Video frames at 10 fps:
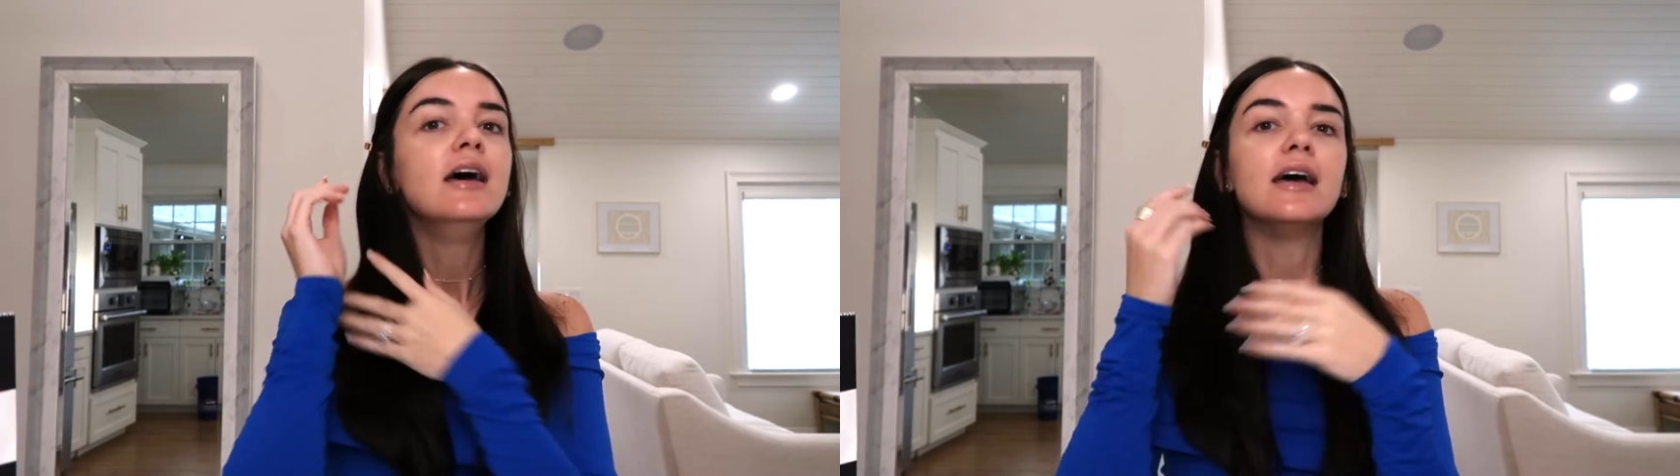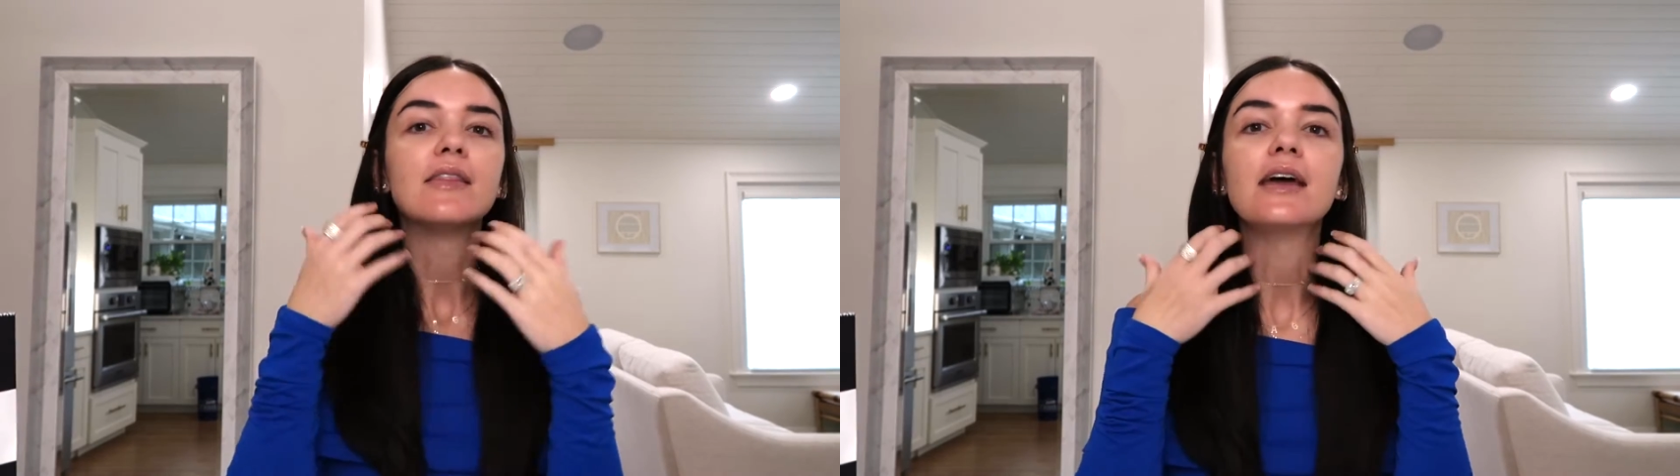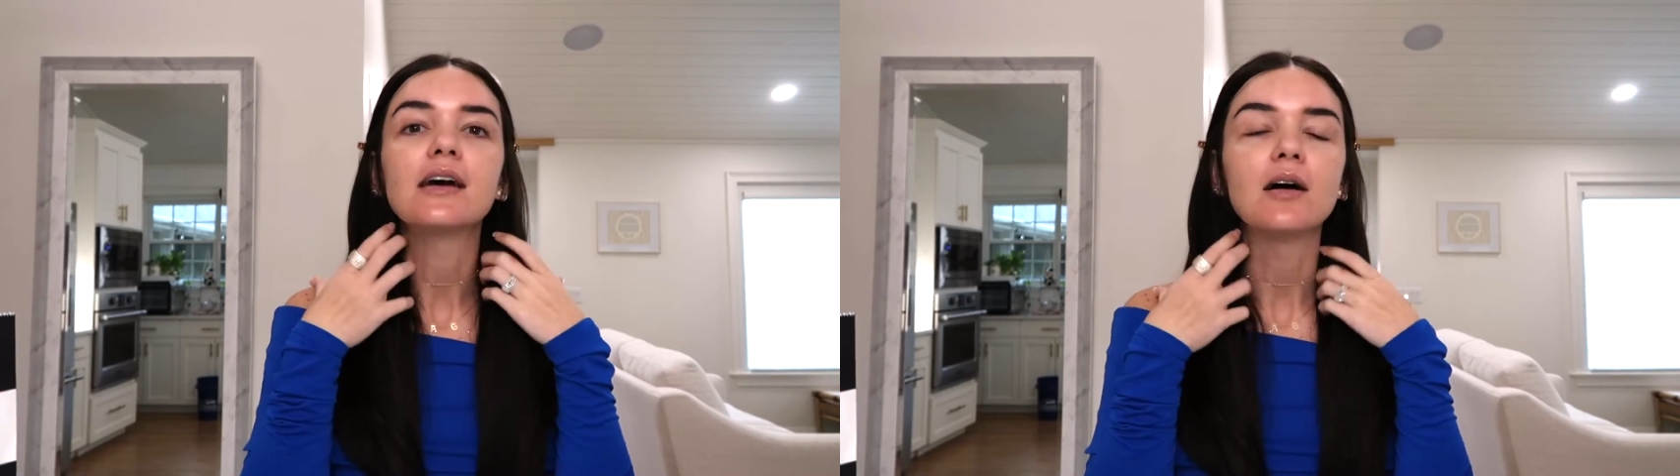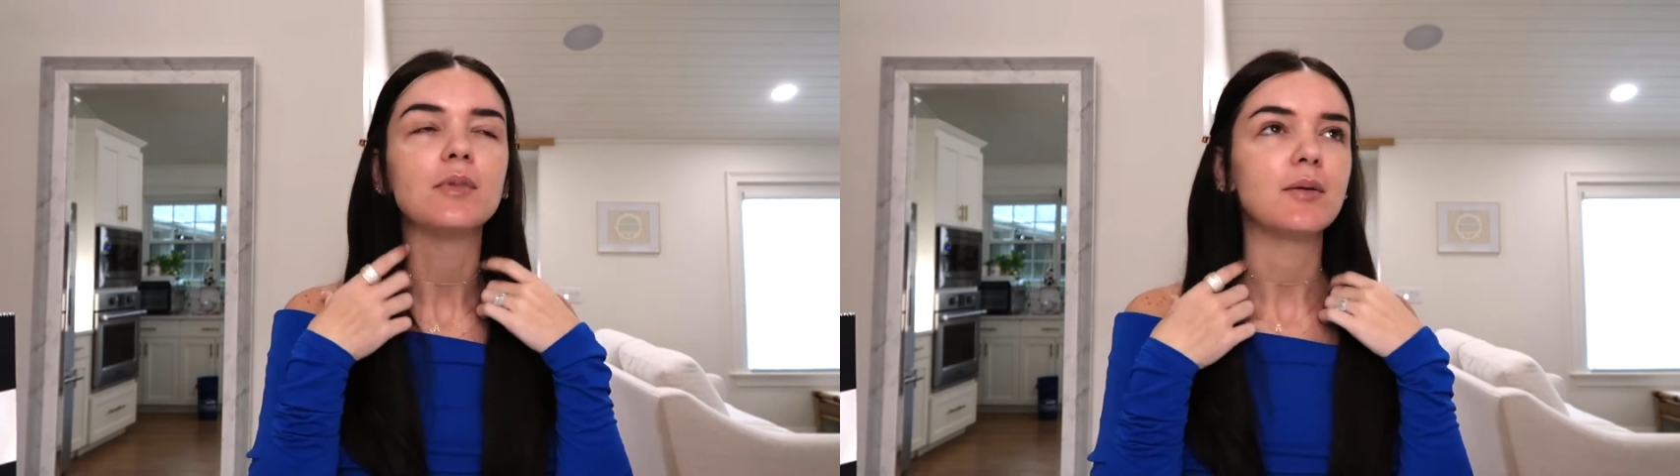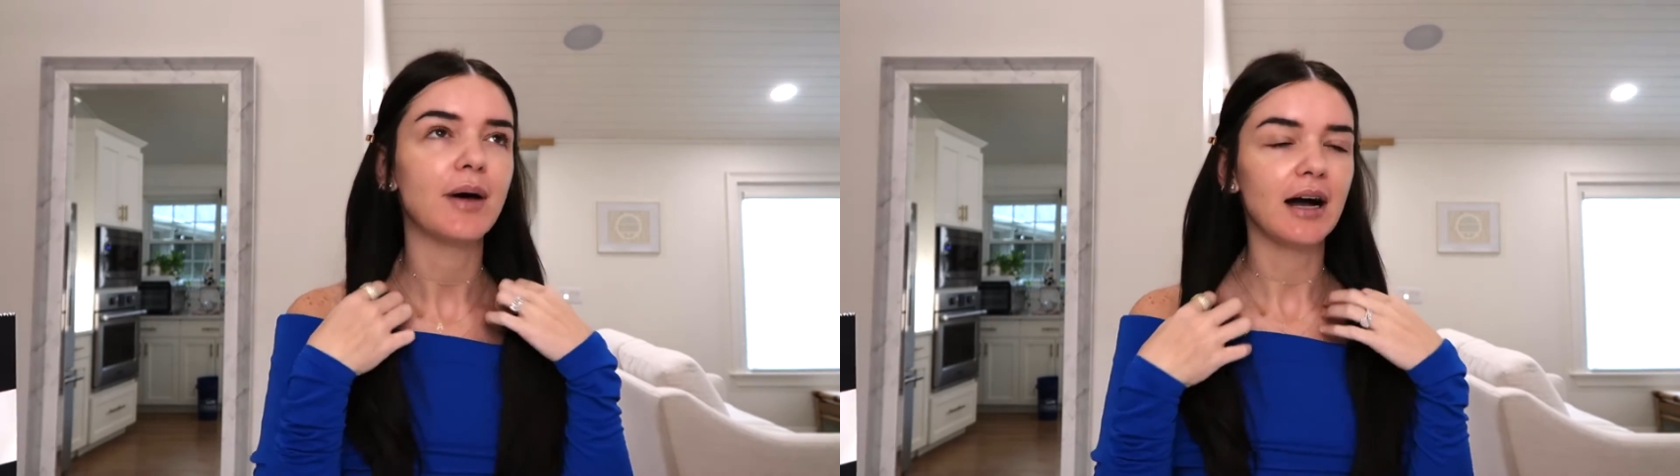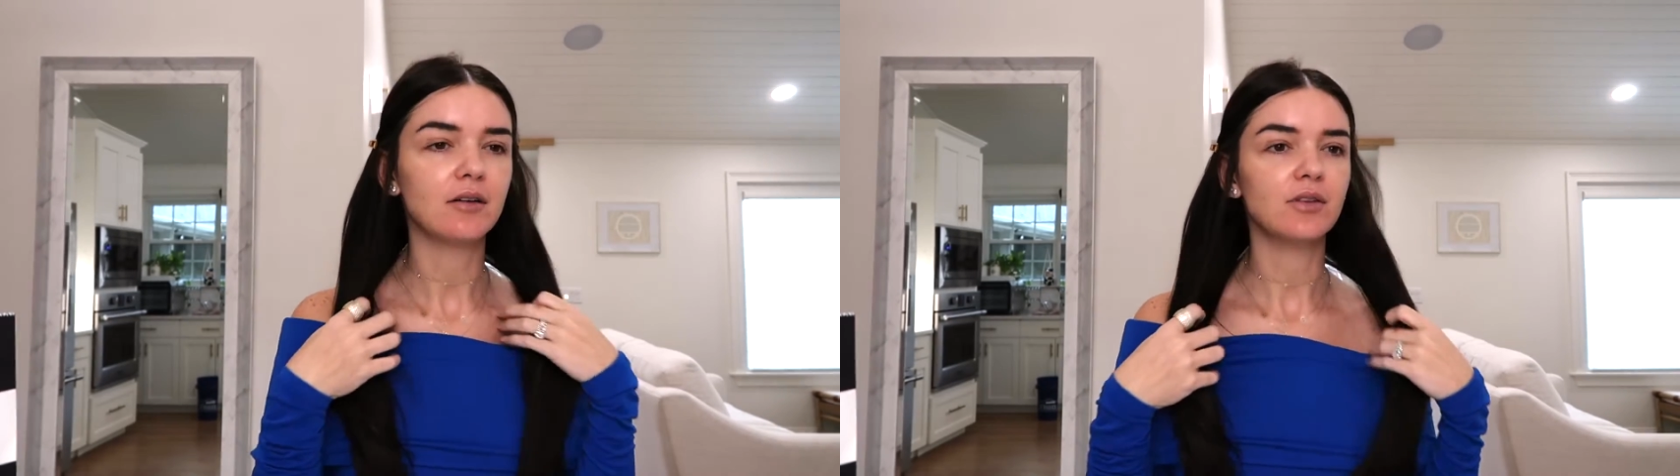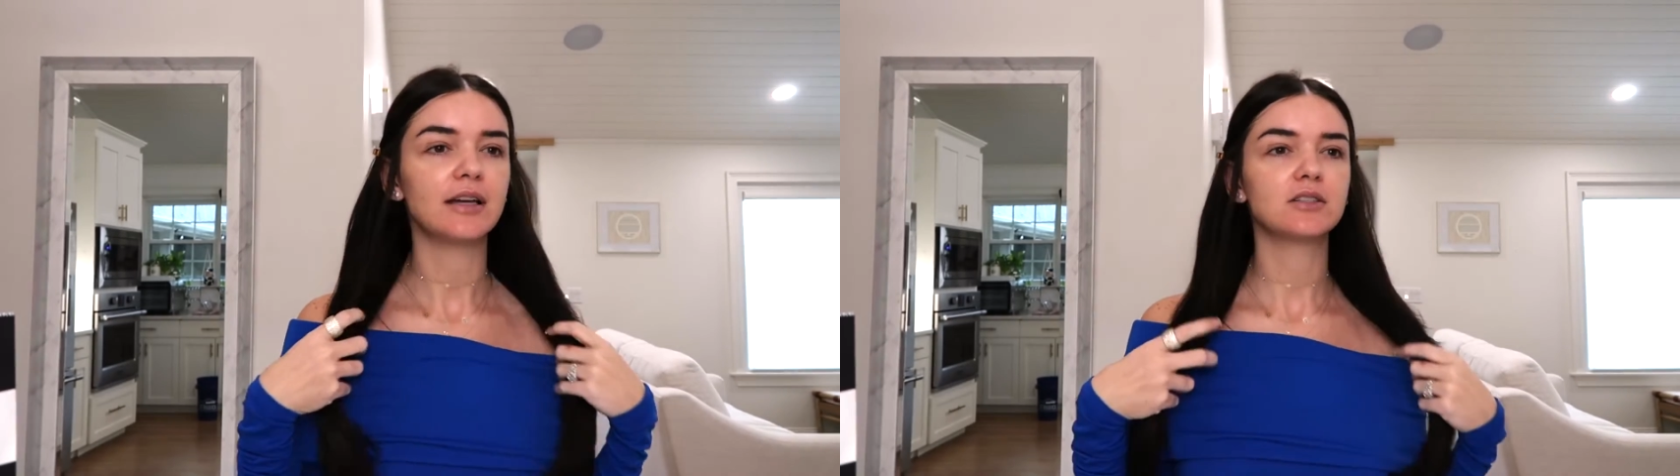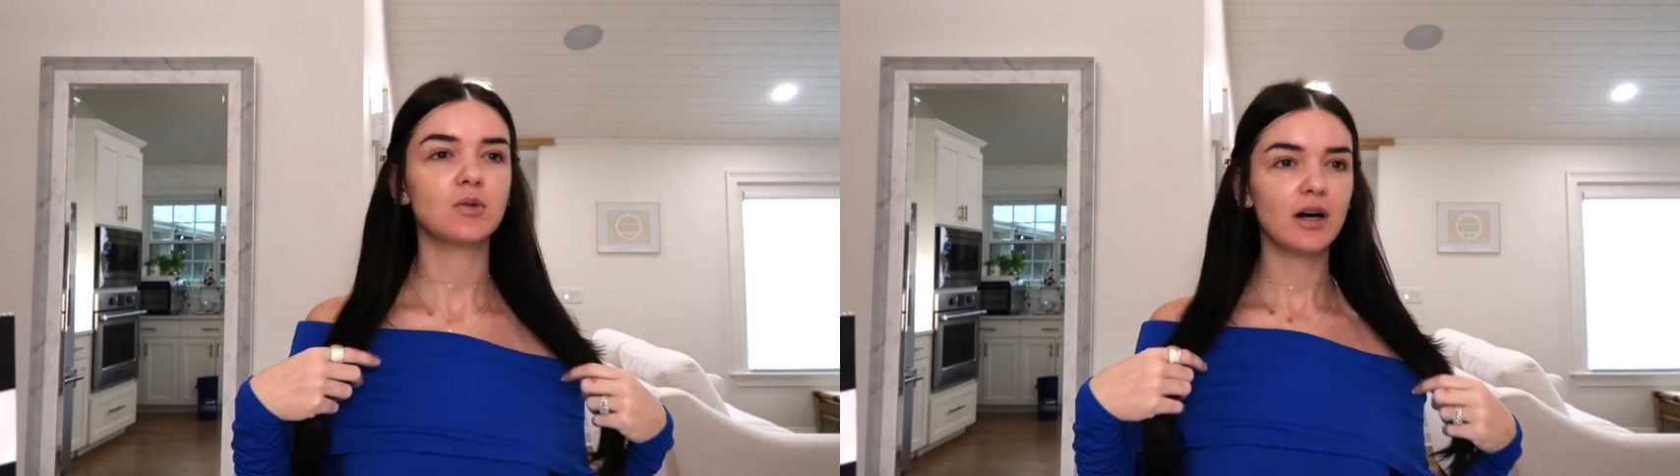and they come in a pack of
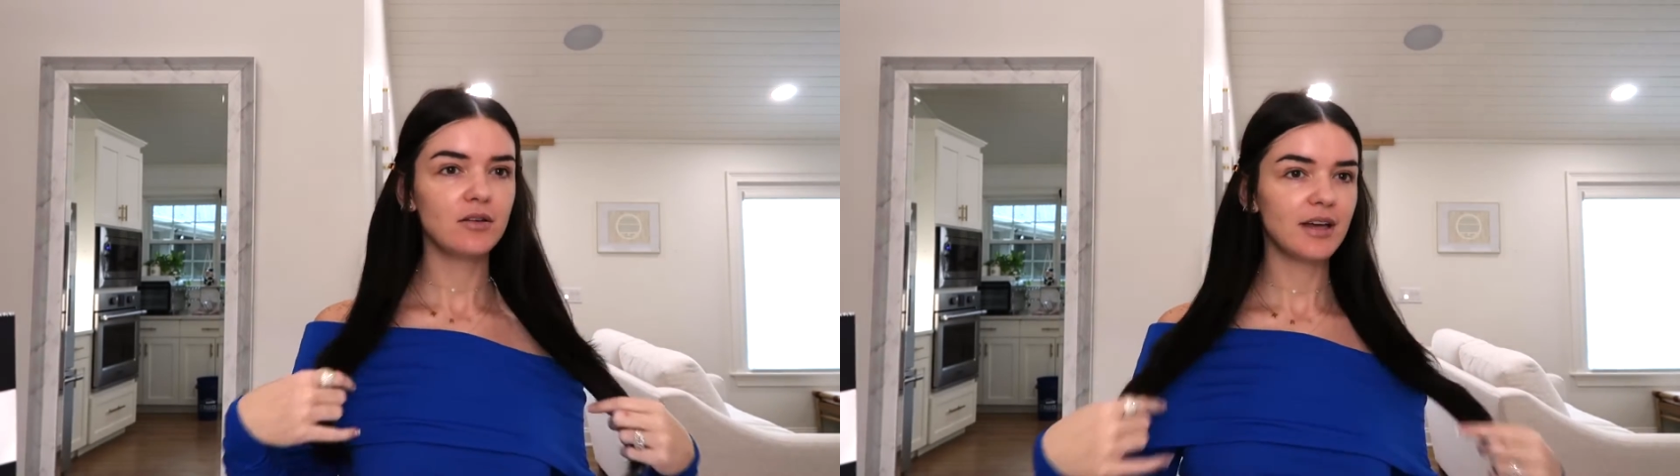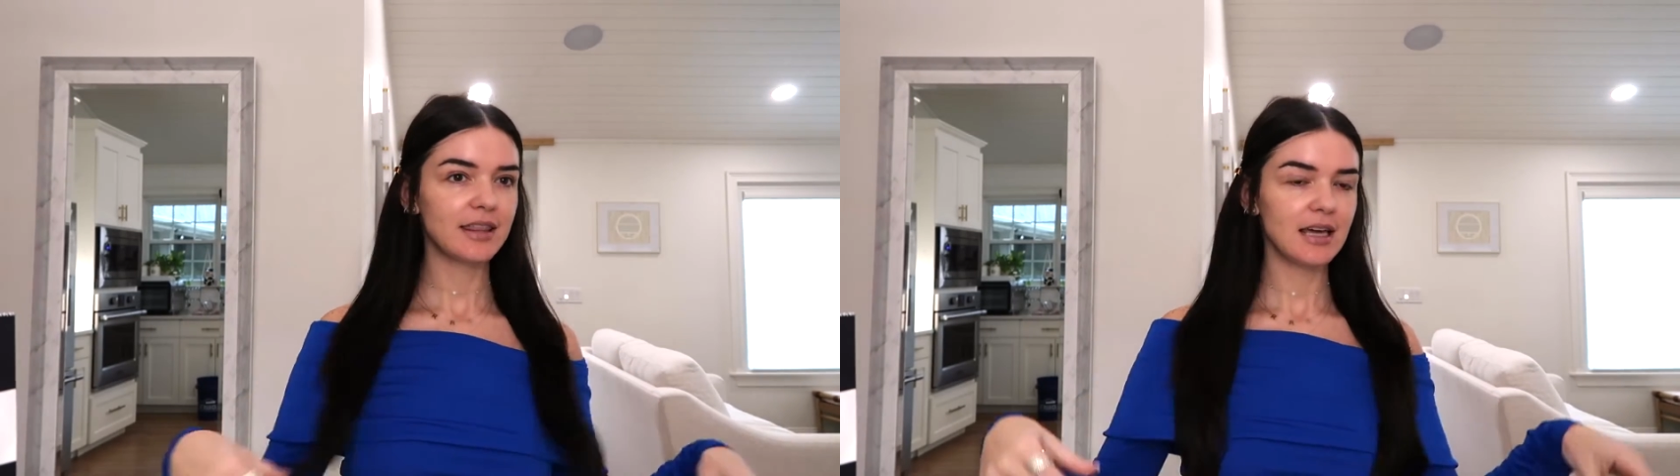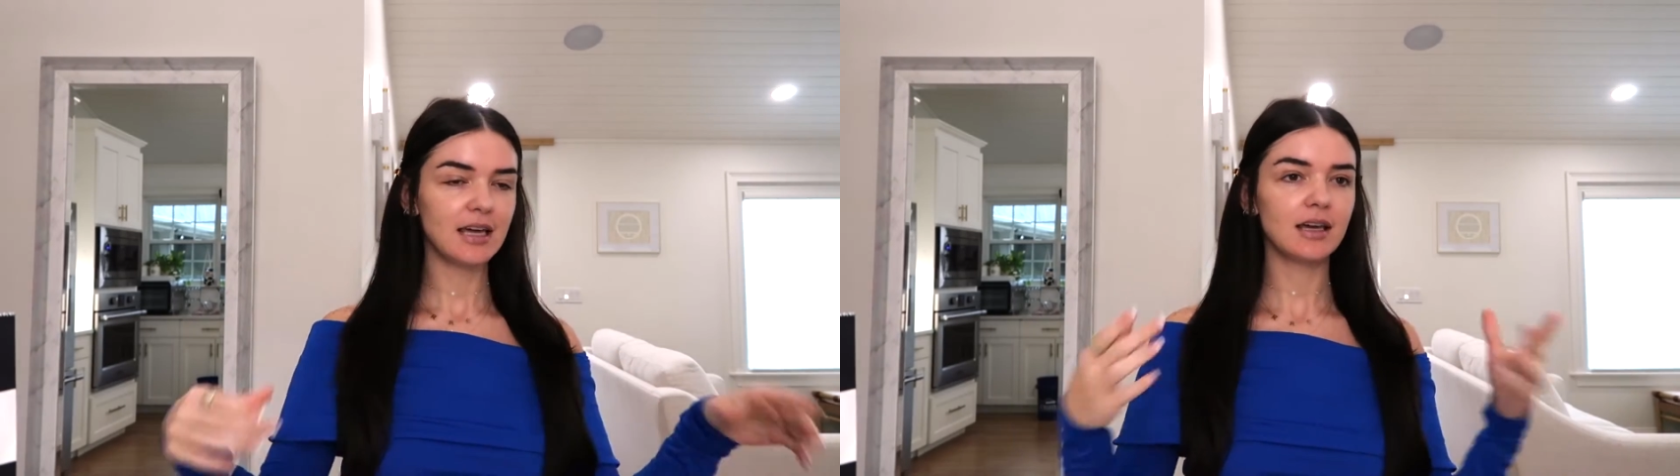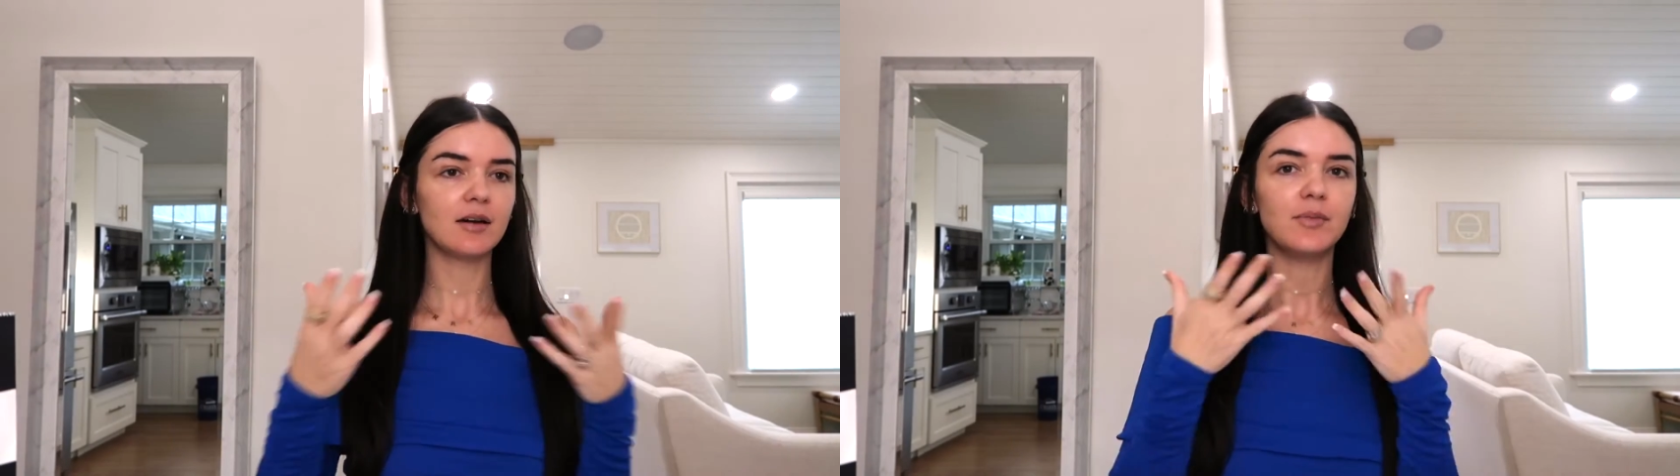like 12 I think,